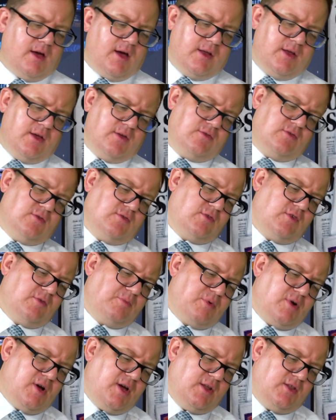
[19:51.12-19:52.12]
know it's not just
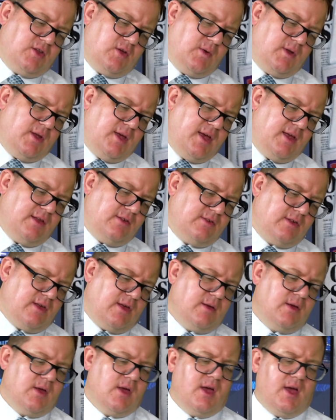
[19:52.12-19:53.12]
Brighton doing it, it's,
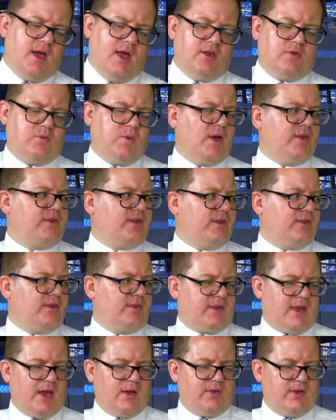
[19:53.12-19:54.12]
uh, it's West
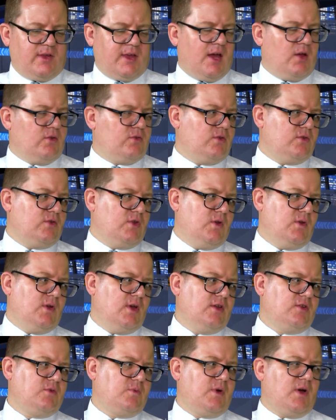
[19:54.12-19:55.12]
Sussex County Council doing
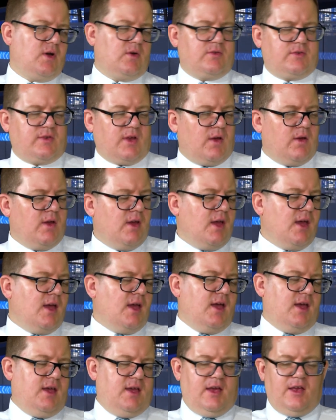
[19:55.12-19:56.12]
it as well. So
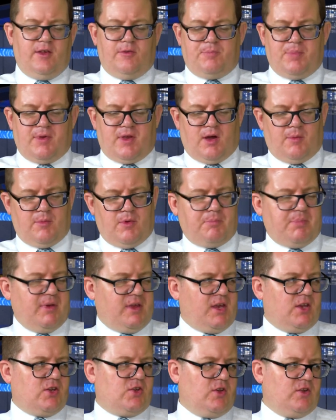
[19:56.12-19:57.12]
it is becoming a
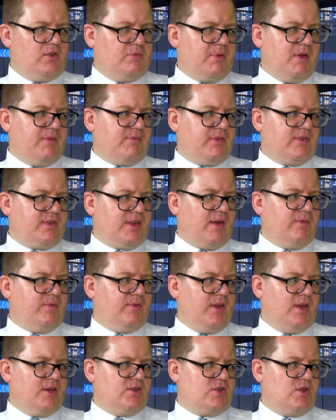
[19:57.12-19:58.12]
big issue. It's a bit of a
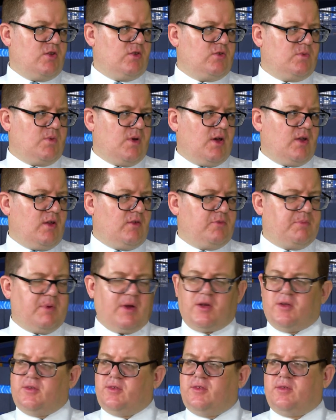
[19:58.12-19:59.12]
safety issue as well. And I've
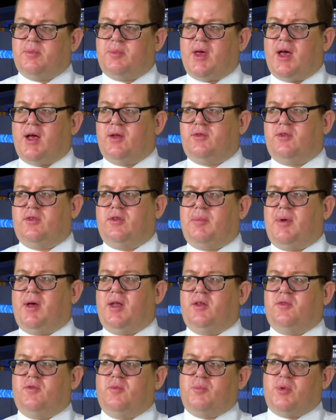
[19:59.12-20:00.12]
spoken to some councillors about
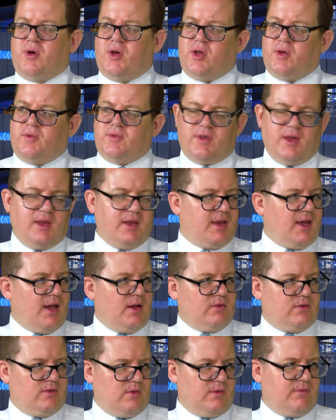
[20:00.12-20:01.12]
this from Brighton City
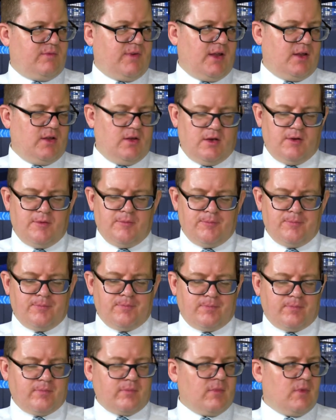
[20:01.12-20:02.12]
Council, the fact that
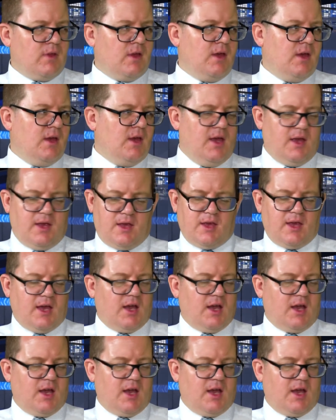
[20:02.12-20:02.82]
it can get